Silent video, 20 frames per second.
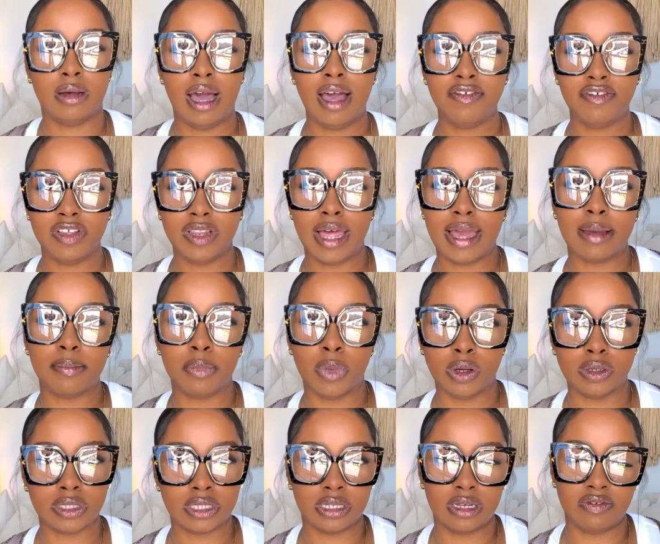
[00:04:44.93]
I feel like
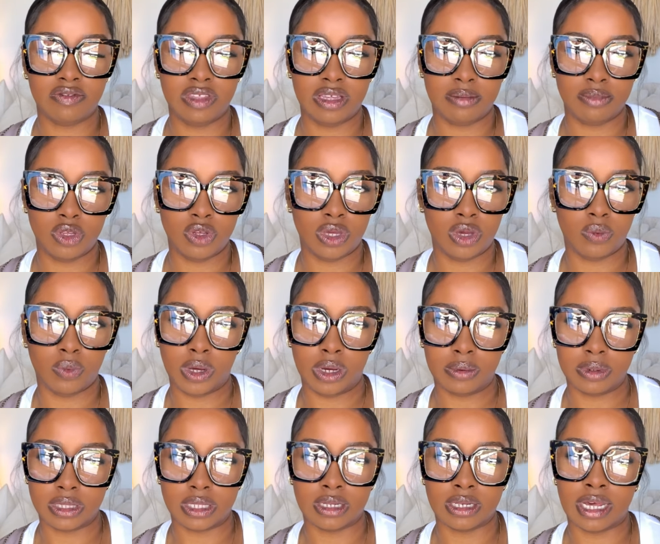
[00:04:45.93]
most of them you can
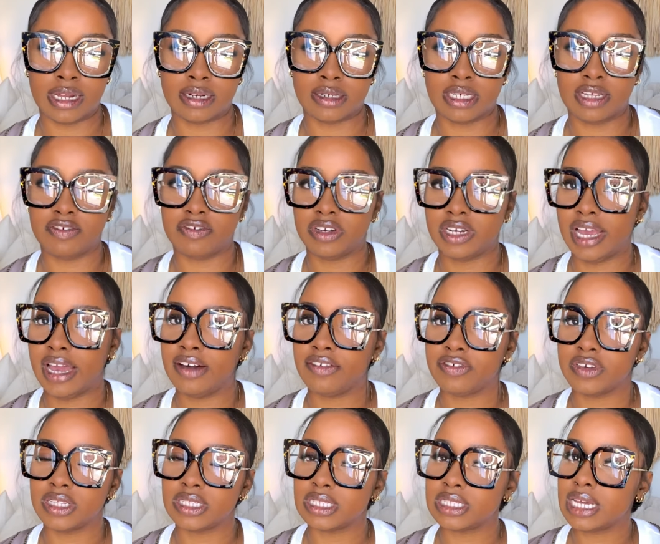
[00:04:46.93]
wear with a lot of different
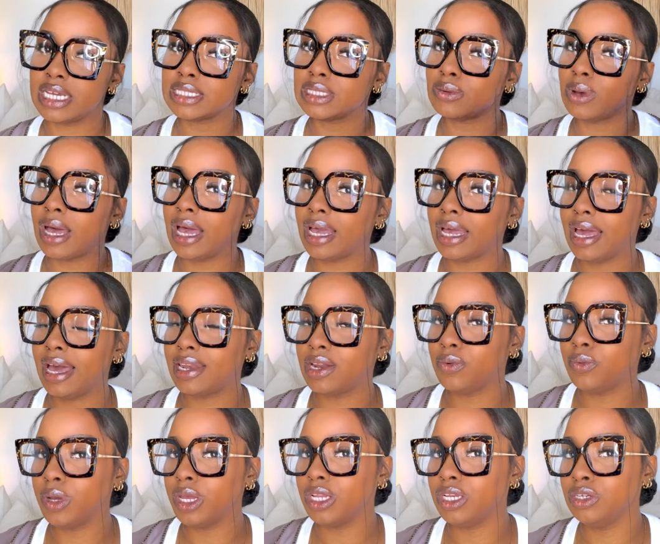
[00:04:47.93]
outfits that's why I kind
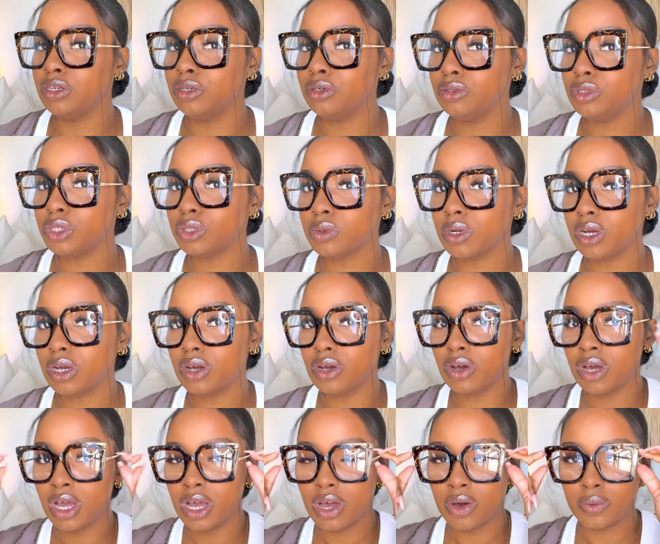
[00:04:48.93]
of went
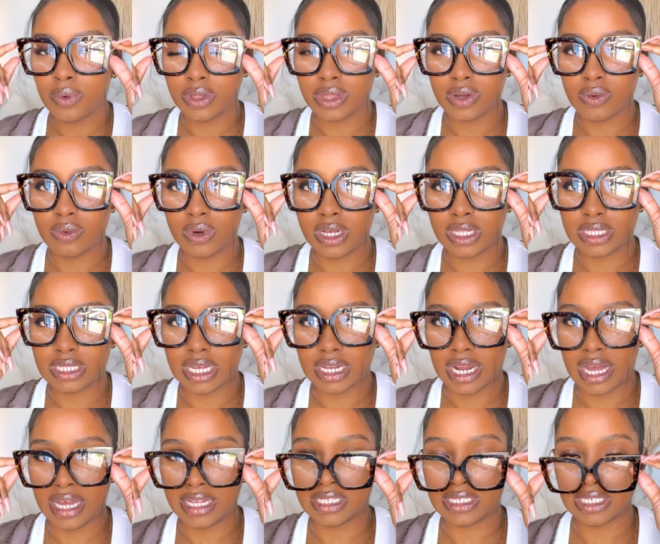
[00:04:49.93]
neutral with the ones
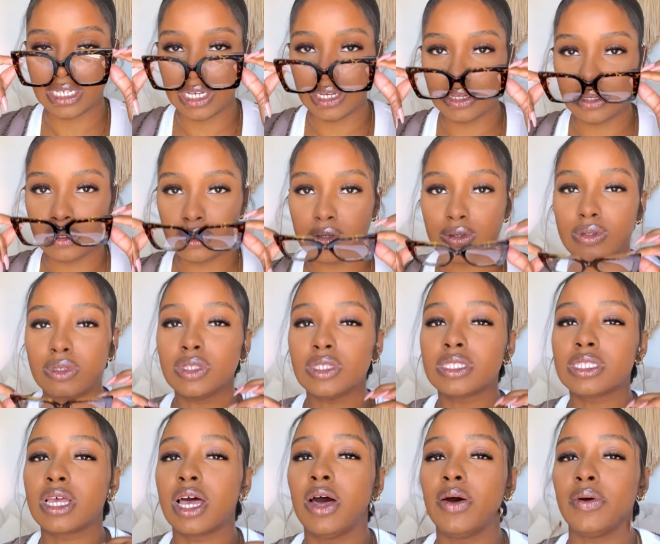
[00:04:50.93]
that I chose
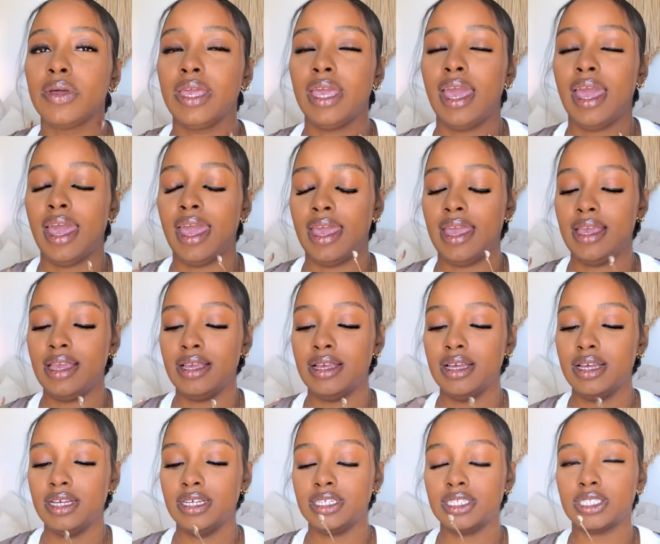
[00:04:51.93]
okay
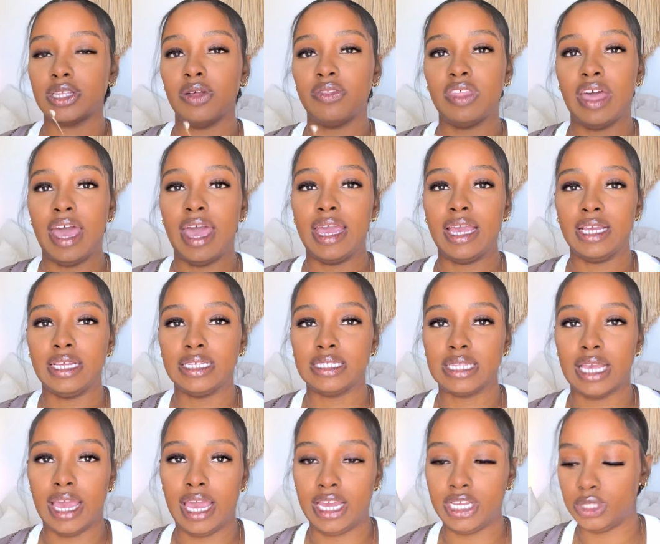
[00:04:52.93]
so that is
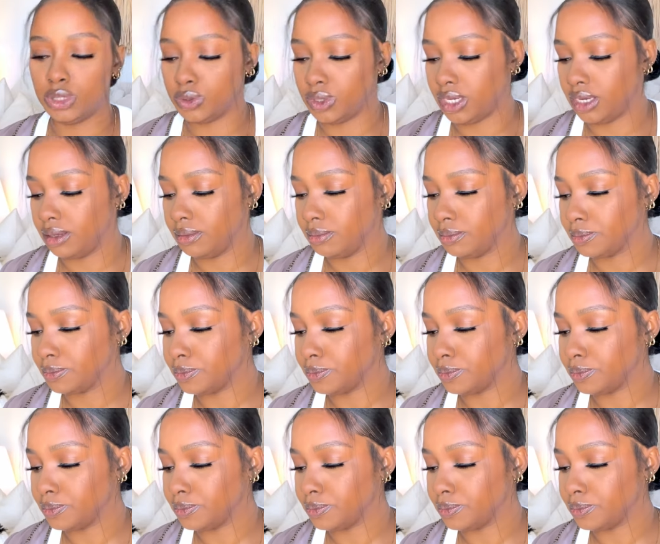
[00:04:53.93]
Adrienne